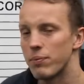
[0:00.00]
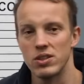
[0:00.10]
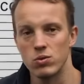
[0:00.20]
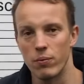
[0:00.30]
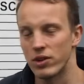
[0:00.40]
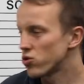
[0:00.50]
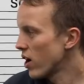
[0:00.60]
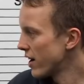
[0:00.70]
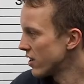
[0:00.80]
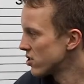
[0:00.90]
happens is when we're
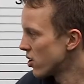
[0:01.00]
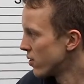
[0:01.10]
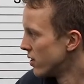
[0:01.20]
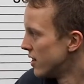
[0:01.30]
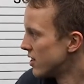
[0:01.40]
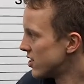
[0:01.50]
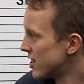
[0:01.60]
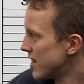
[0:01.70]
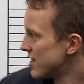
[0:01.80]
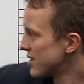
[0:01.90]
training, so just
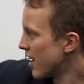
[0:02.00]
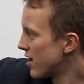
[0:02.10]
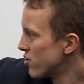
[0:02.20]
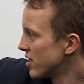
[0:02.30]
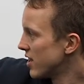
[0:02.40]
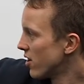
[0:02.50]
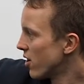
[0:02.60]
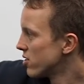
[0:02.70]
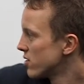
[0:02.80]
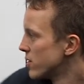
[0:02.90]
say this is 100
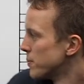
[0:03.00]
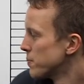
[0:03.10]
kilos